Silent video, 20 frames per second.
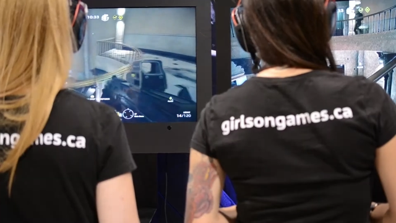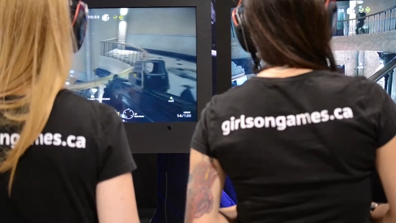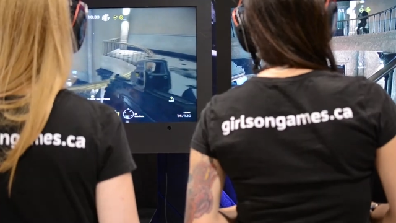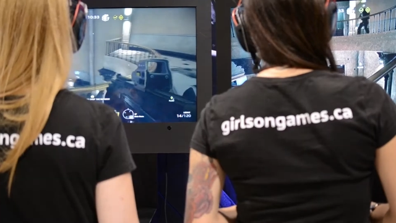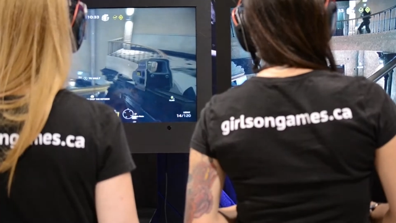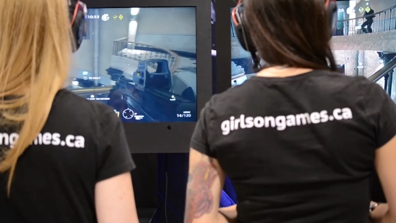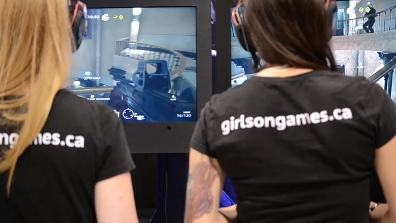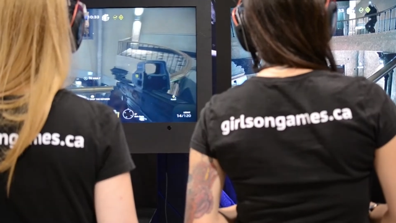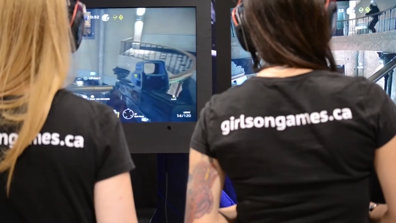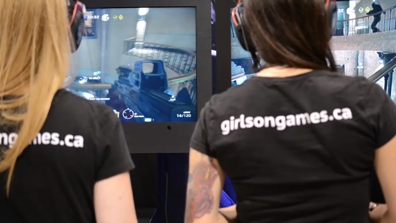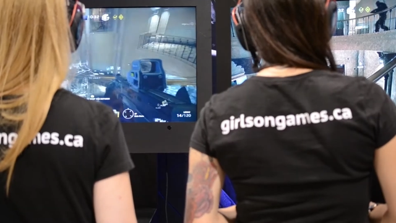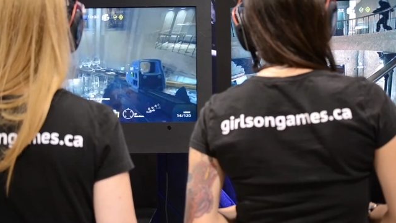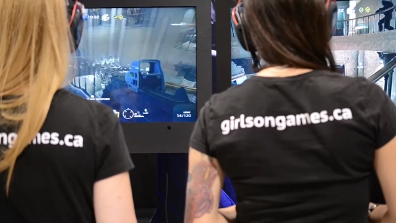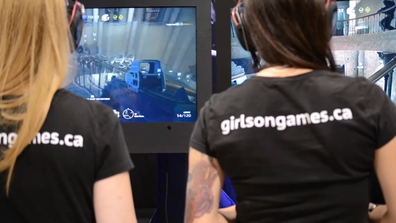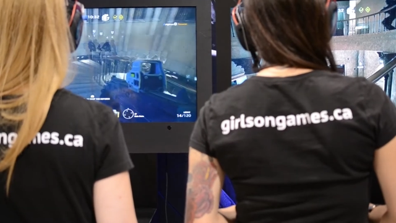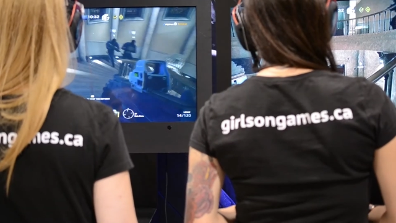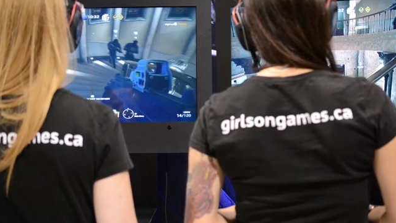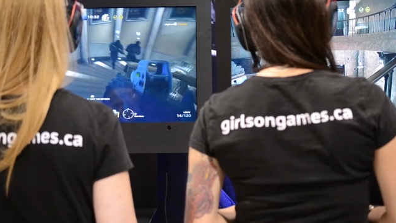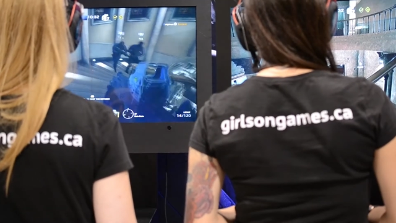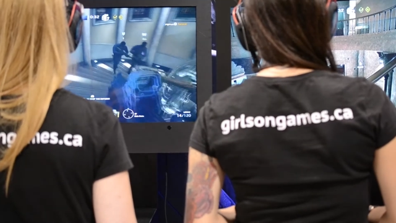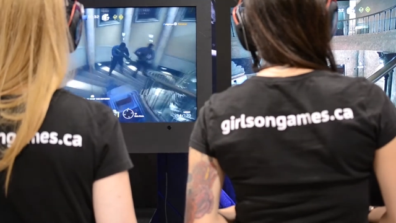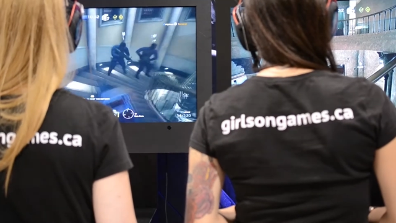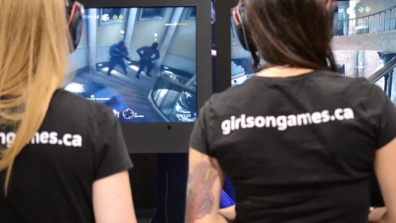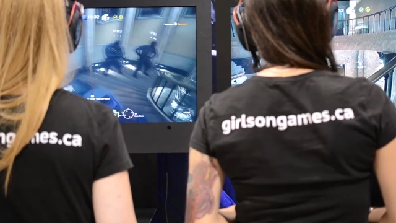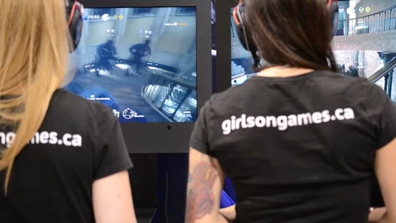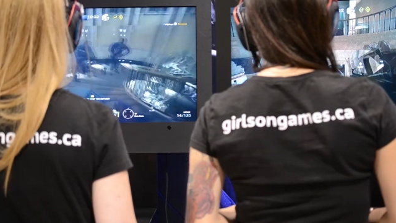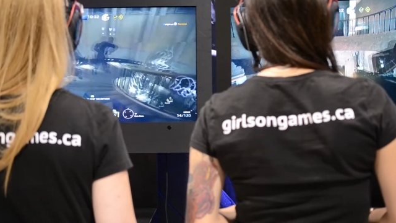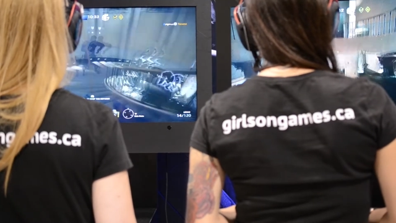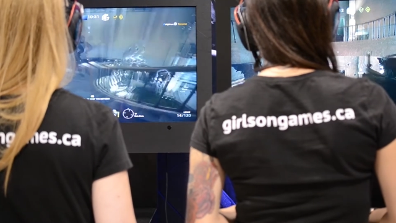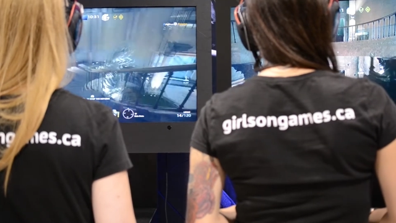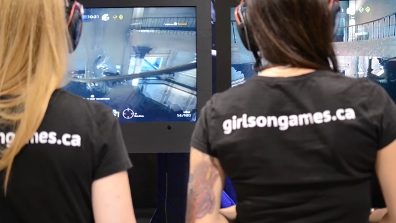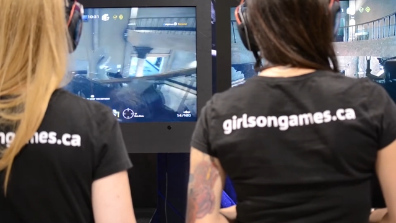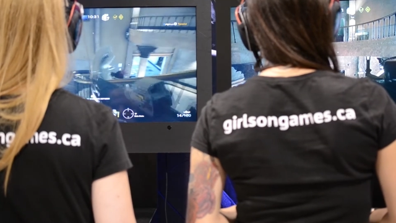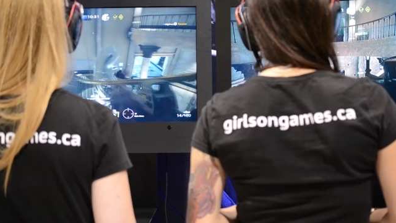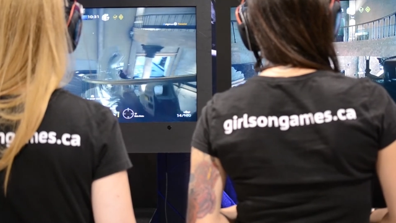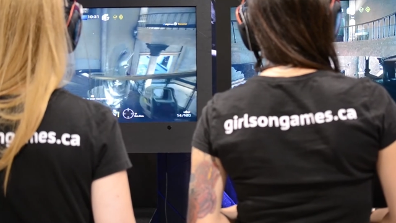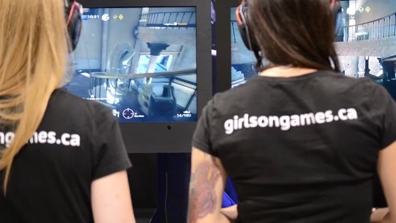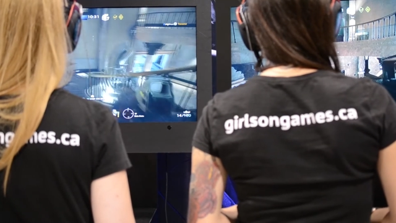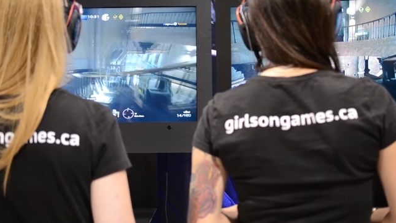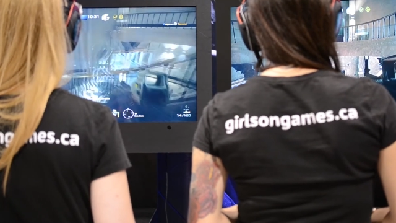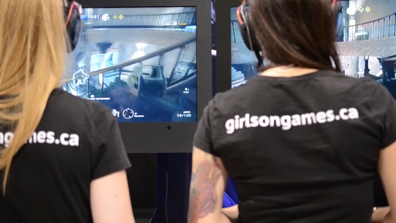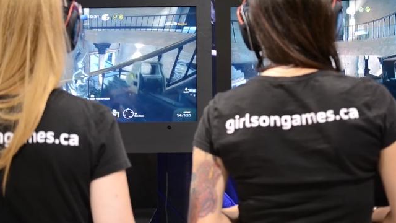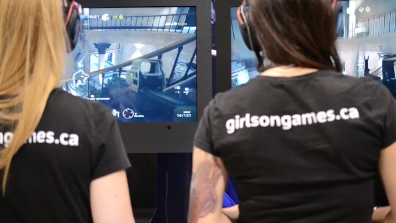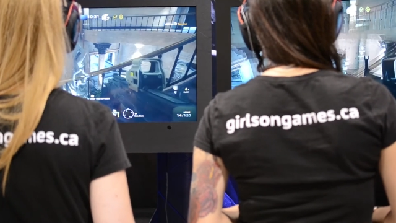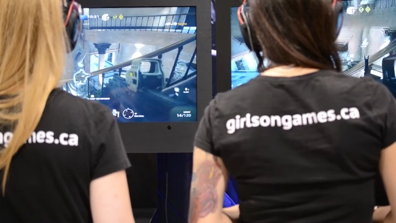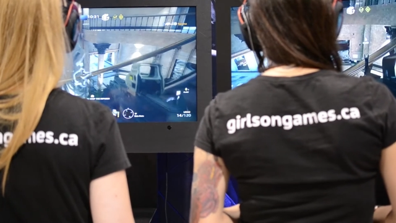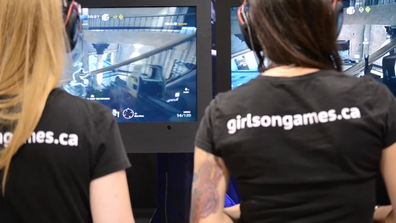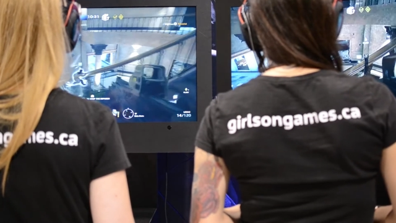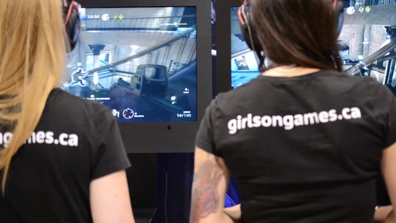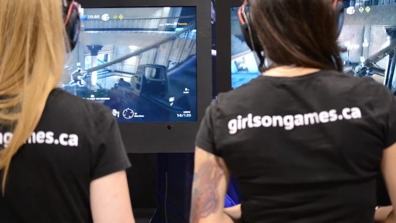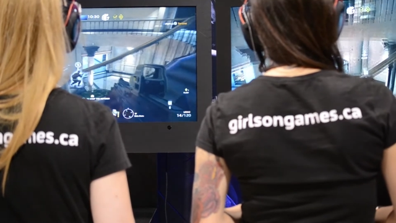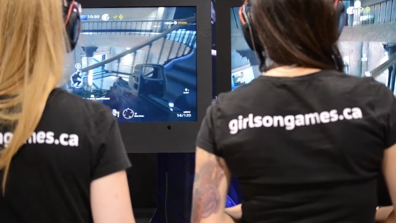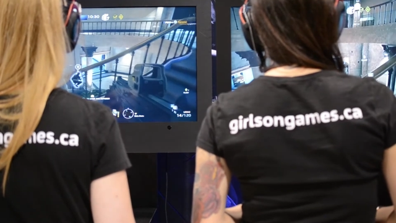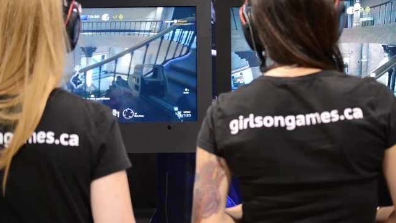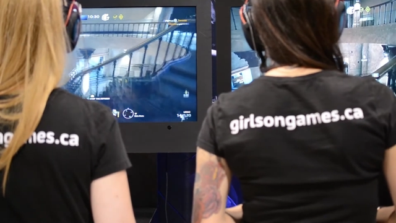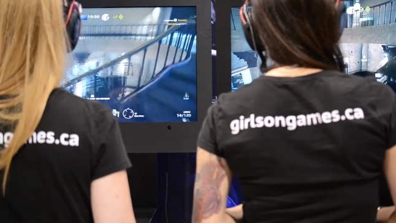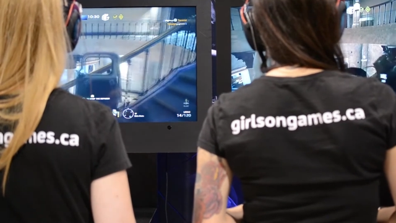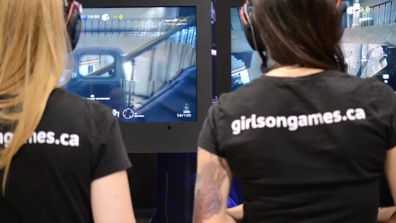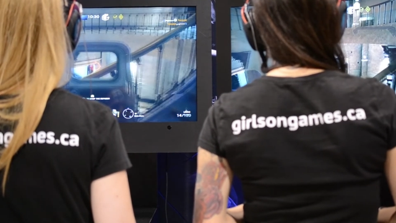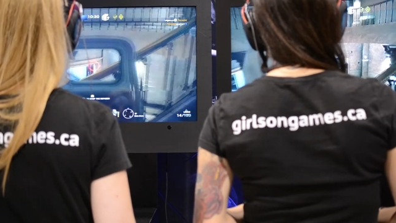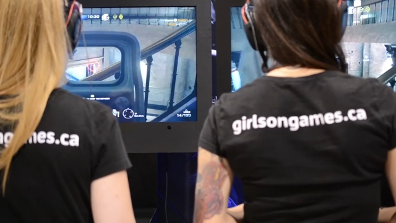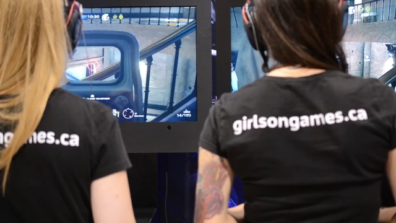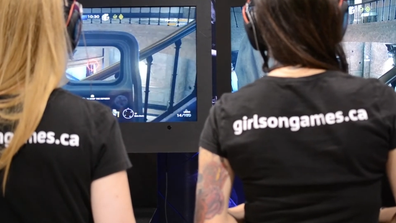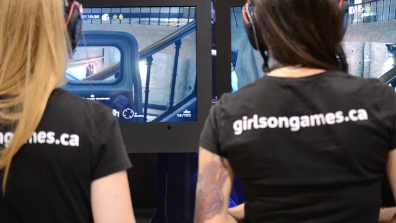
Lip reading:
[unreadable: no face in view]